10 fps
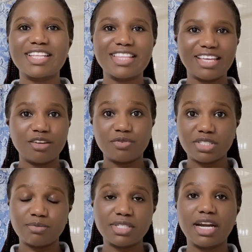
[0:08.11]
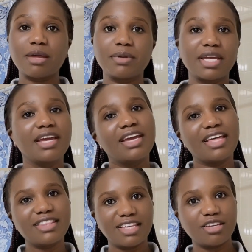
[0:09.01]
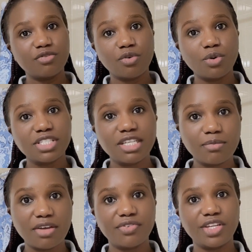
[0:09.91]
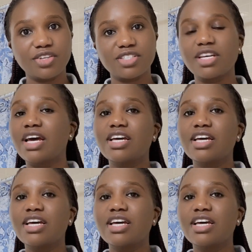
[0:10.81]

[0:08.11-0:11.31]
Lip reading: thank you for subscribing and thank you for watching my videos.